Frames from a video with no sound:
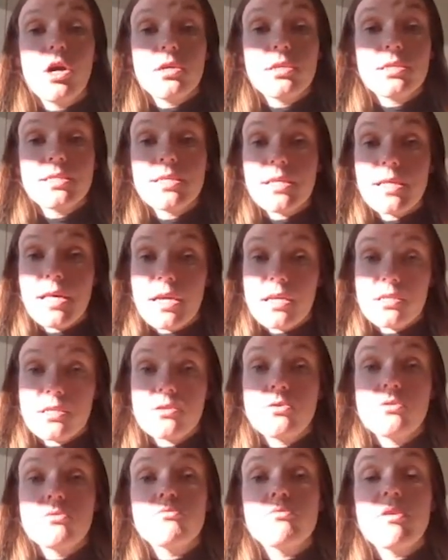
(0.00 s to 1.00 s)

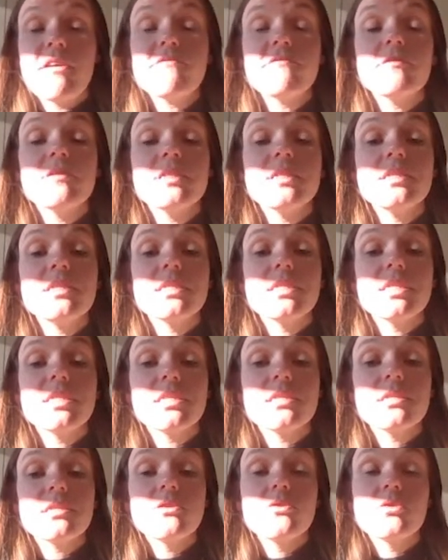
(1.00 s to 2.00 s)
select reference
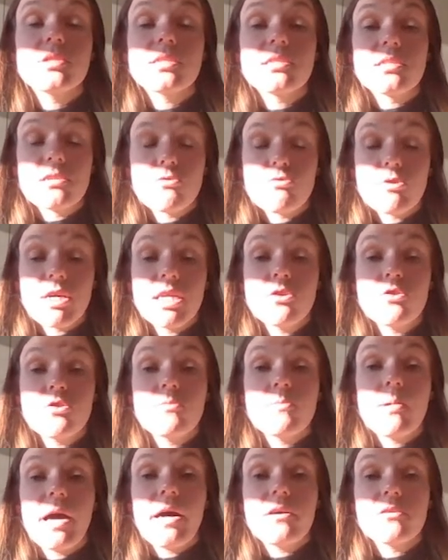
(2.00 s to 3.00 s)
genes using the
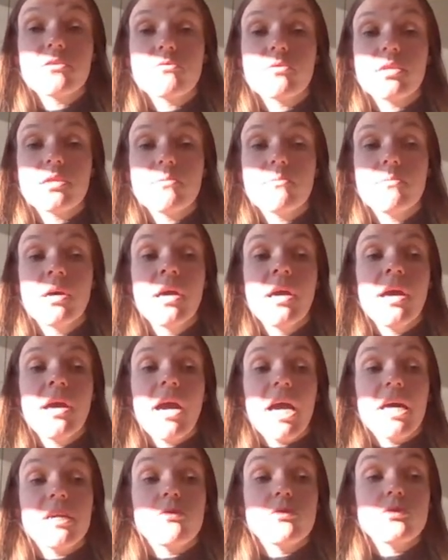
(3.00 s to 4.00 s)
GreyNorm algorithm,
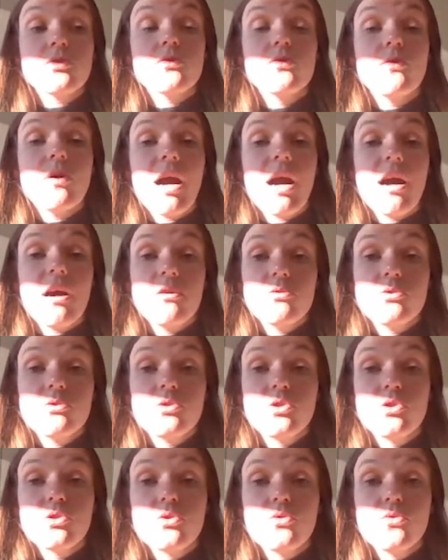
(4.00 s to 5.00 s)
and also how
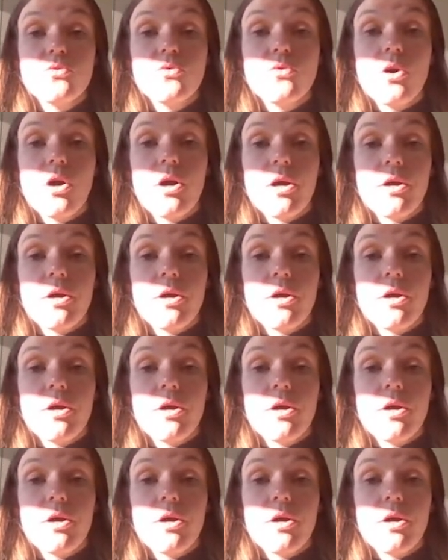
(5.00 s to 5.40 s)
to